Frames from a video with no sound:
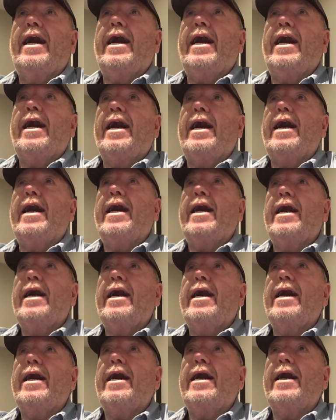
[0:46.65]

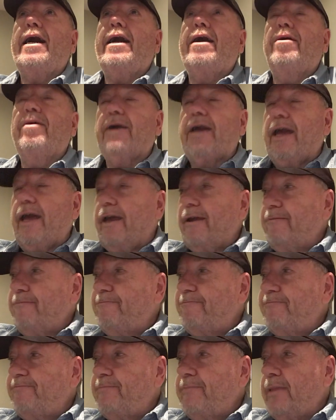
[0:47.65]
Uh, okay.
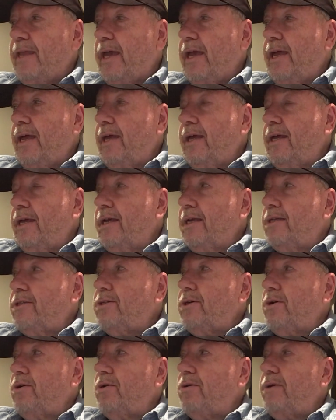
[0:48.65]

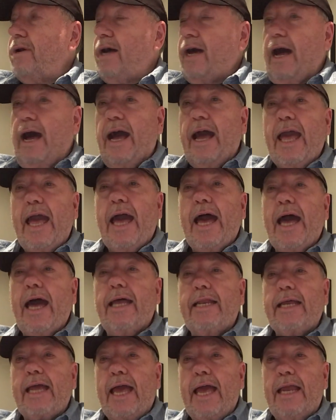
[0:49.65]
So I
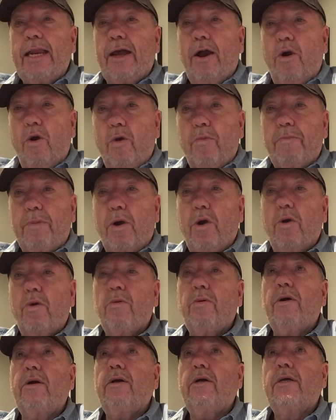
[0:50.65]
had an
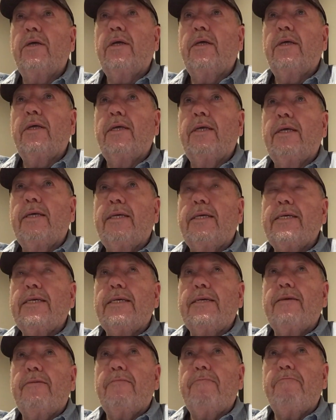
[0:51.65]
Oppo
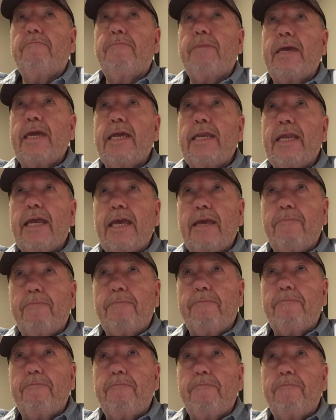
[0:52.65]

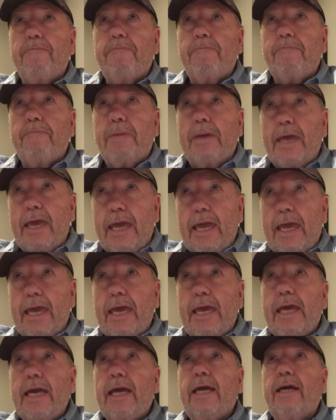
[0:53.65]

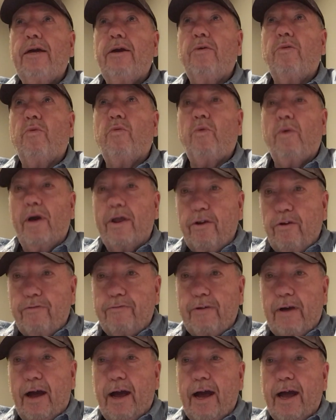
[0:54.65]
BDP
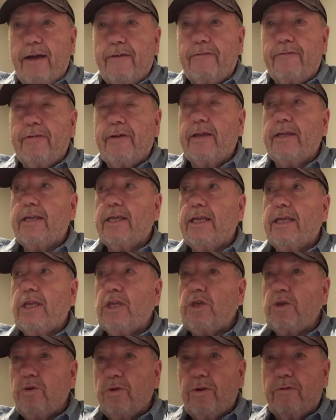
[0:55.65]
105
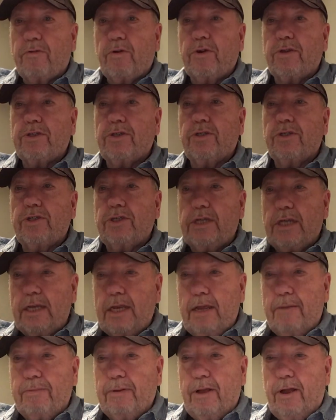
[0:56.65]
universal
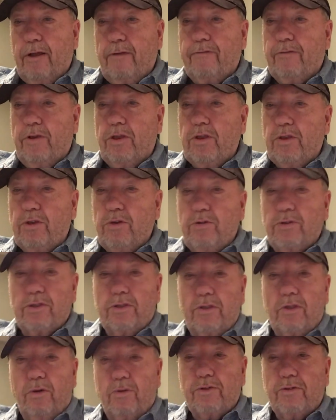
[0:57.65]
CD player. For you,
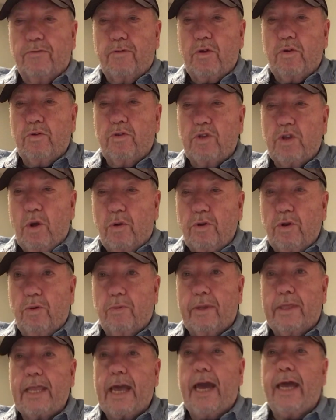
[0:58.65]
those of you who don't know
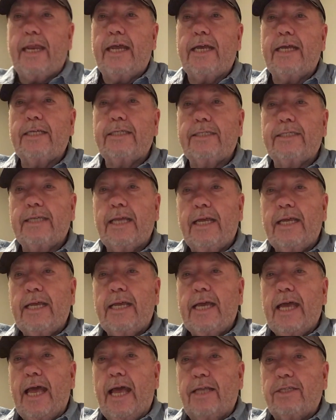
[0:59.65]
what that is,
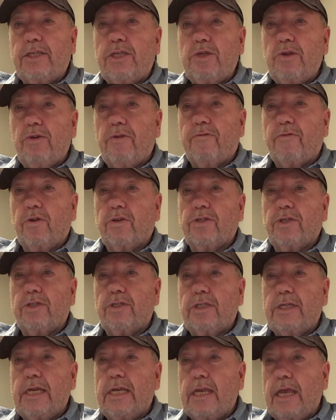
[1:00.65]
as a universal
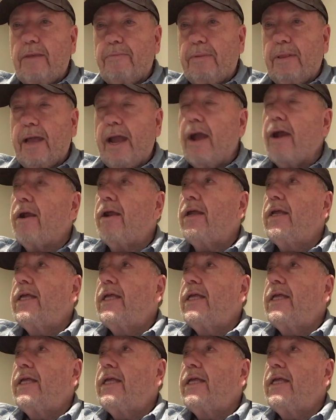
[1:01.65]
CD player,